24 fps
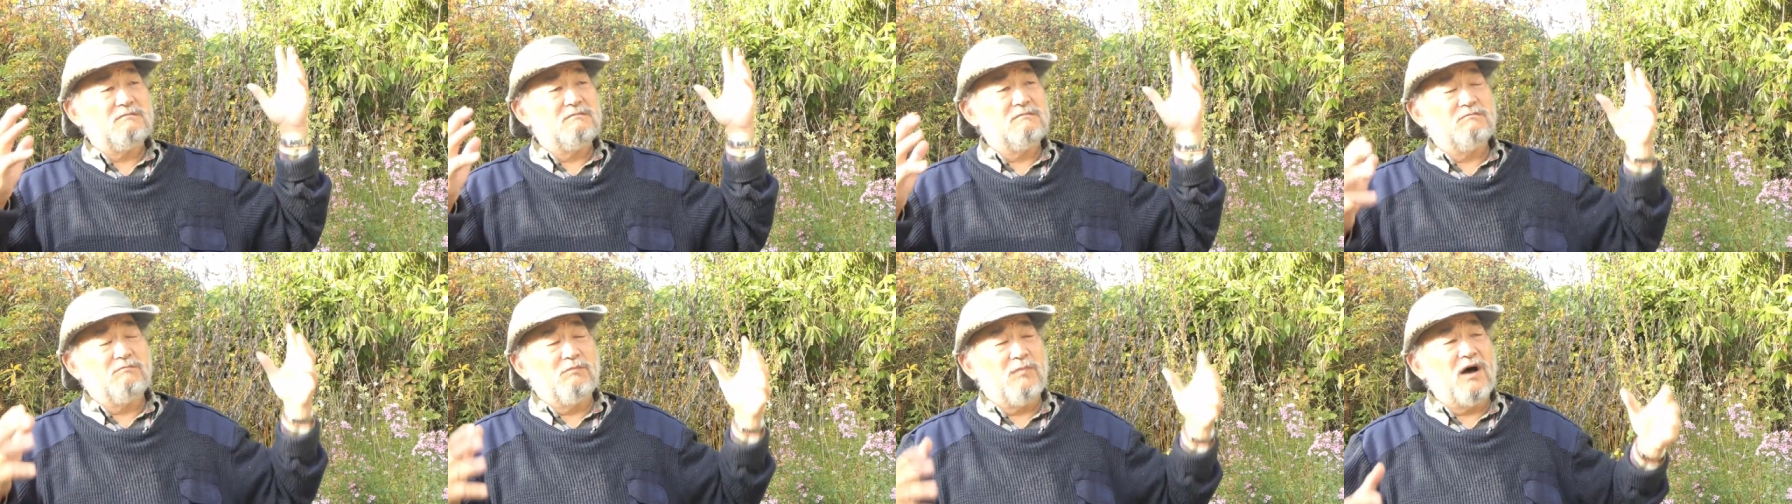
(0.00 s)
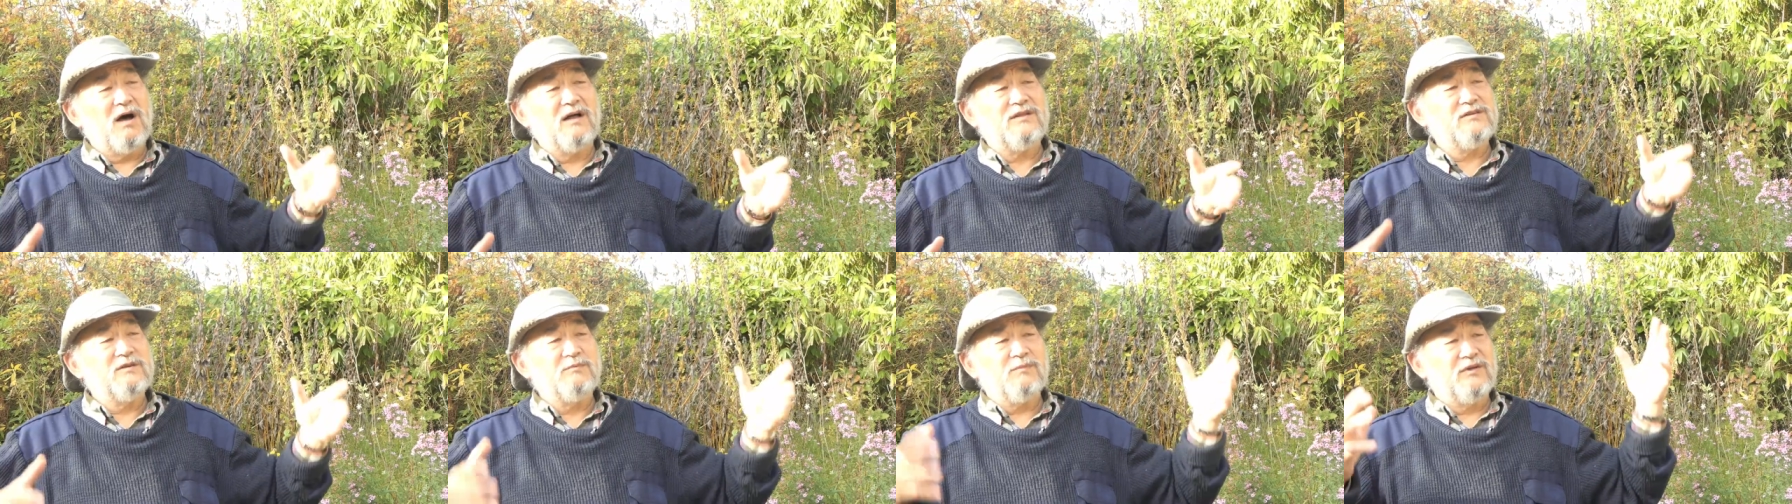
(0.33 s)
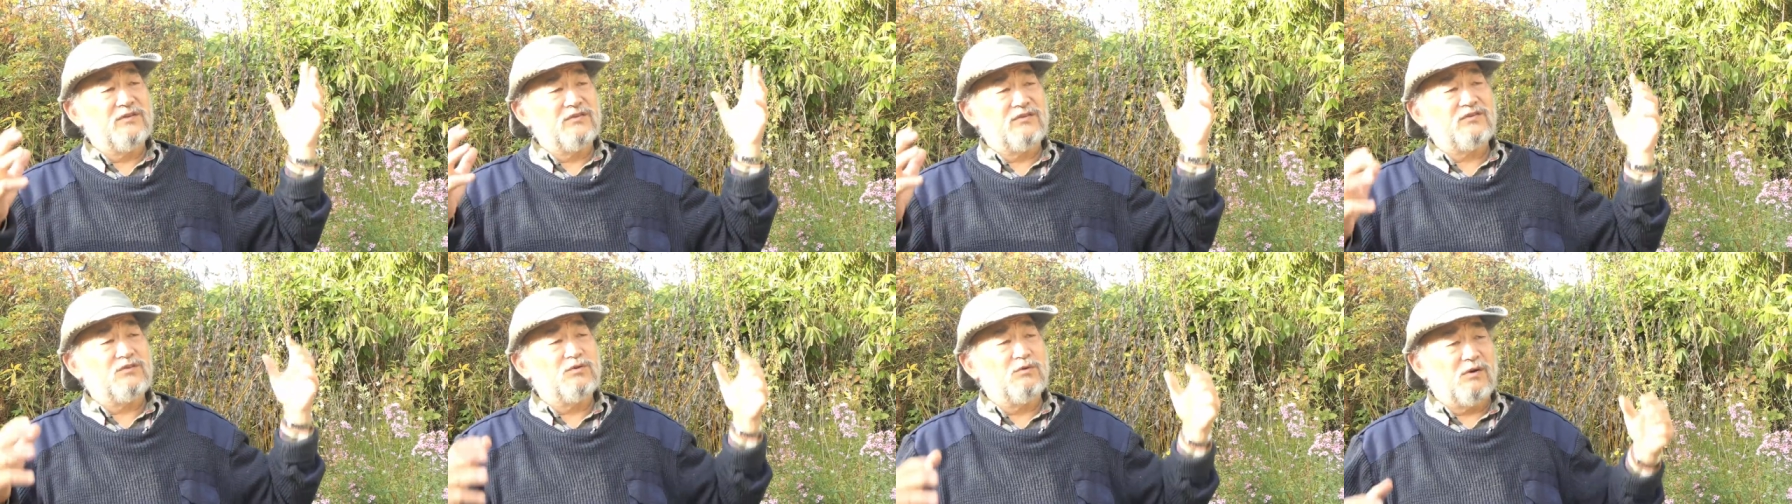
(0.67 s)

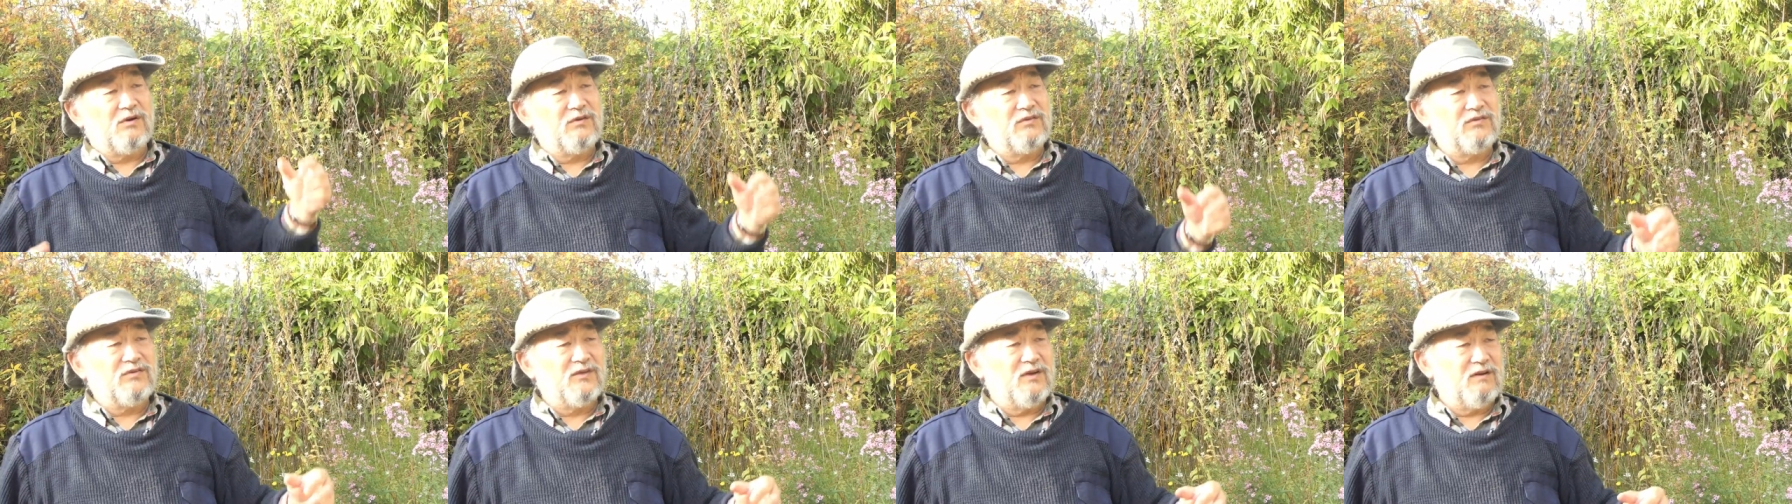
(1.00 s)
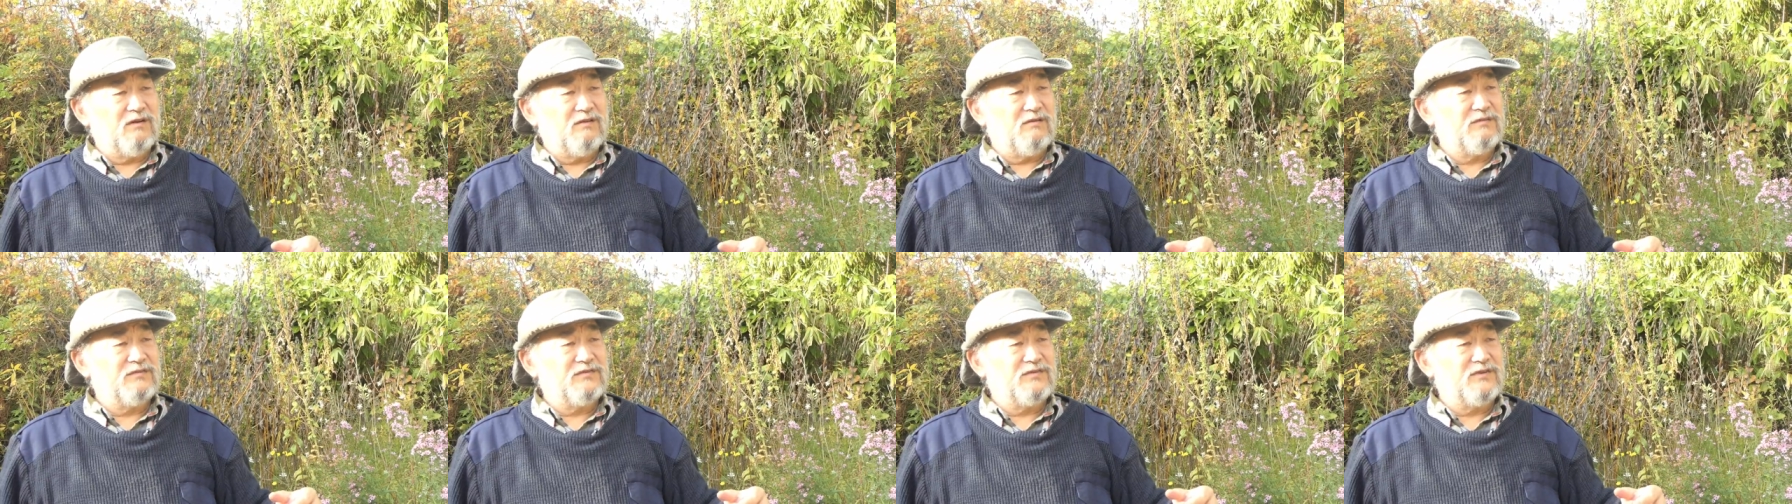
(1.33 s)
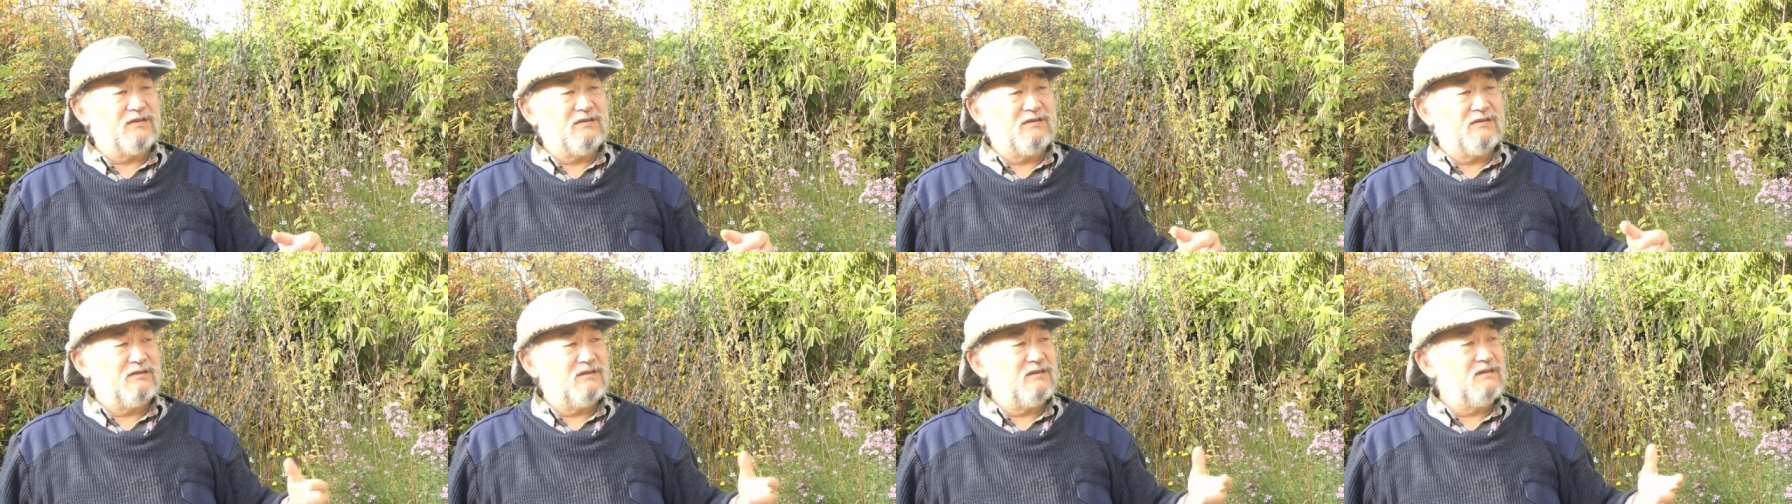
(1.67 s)
monuments to ourselves
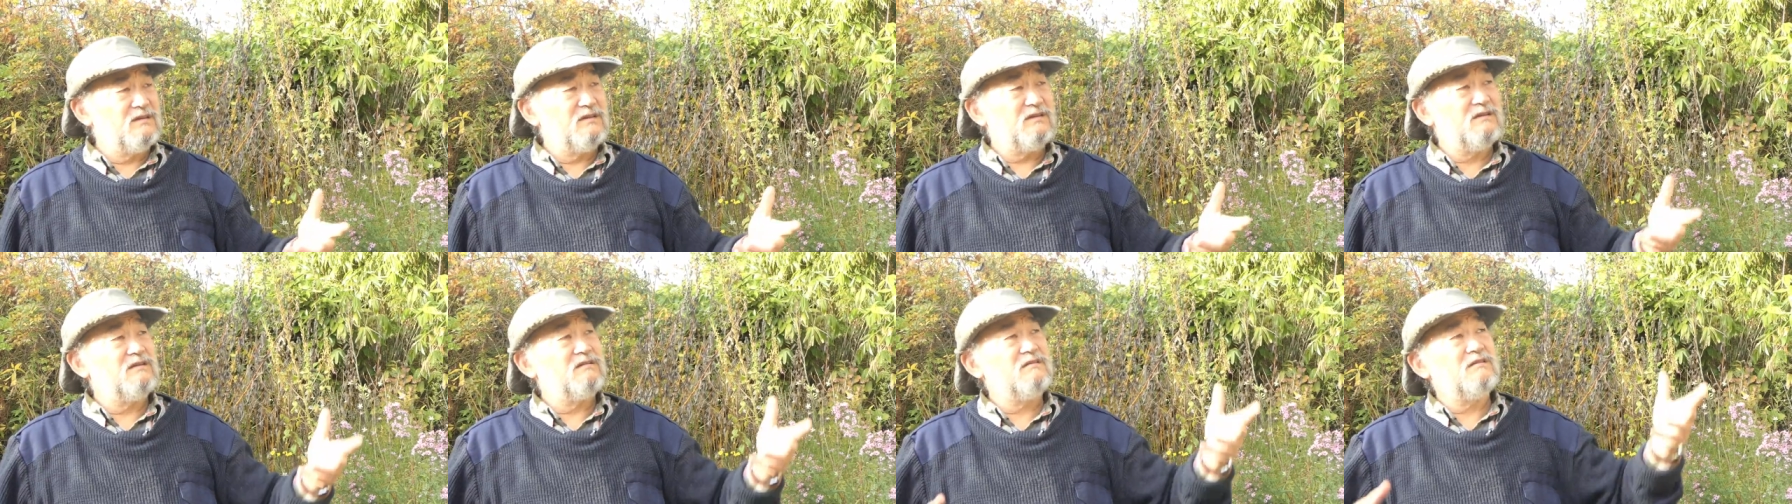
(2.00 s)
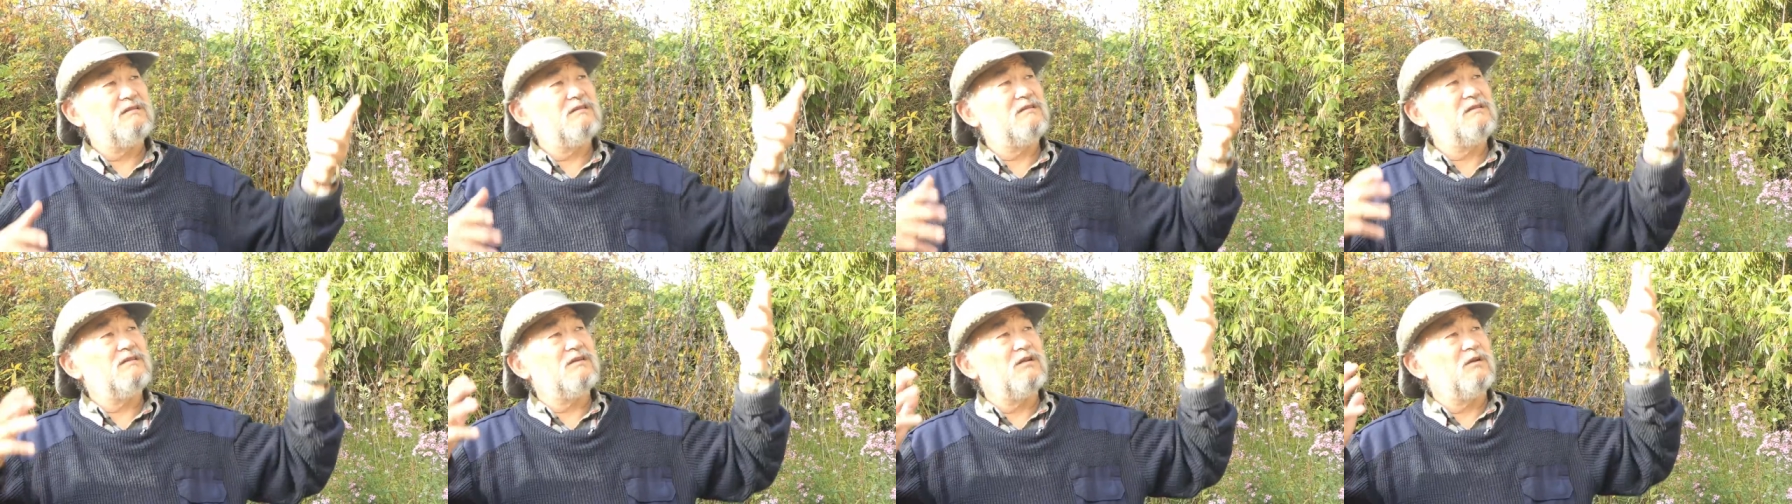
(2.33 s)
and